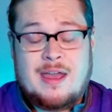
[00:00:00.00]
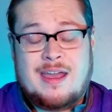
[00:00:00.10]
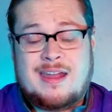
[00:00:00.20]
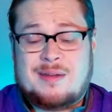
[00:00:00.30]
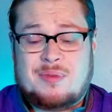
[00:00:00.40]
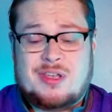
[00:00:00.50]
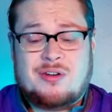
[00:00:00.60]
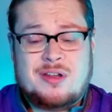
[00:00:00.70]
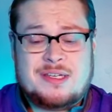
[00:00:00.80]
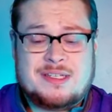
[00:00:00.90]
And I'm
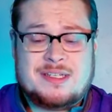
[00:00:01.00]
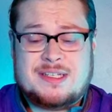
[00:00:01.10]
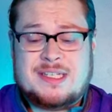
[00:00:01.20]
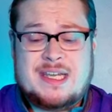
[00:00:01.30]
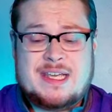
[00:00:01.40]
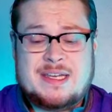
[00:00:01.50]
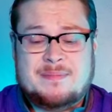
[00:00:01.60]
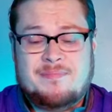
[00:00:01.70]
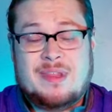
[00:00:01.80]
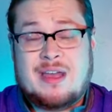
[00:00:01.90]
curious to see
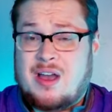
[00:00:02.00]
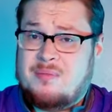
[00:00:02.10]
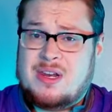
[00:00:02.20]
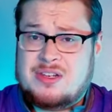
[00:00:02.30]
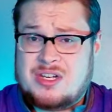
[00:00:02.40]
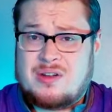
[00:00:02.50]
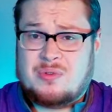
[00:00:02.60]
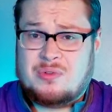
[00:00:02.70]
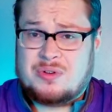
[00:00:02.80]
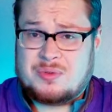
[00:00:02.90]
how many
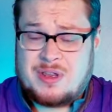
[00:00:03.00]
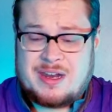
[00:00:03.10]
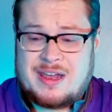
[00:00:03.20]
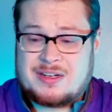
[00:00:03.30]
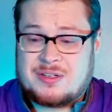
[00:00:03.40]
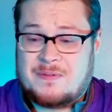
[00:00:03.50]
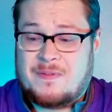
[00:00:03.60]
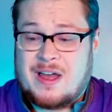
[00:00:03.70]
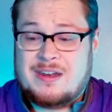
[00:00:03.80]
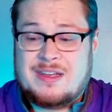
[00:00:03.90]
J-Rulers we can actually
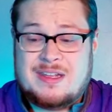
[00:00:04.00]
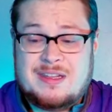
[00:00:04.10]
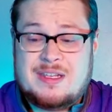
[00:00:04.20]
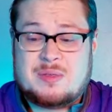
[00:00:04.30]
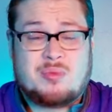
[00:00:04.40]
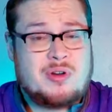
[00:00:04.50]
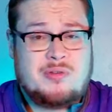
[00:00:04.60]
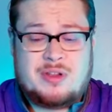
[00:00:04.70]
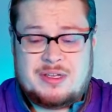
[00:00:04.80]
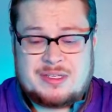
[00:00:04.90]
find in these
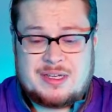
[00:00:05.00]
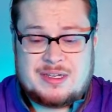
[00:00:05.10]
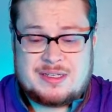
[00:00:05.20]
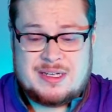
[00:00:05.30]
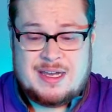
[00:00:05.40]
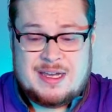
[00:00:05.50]
pre-release kits.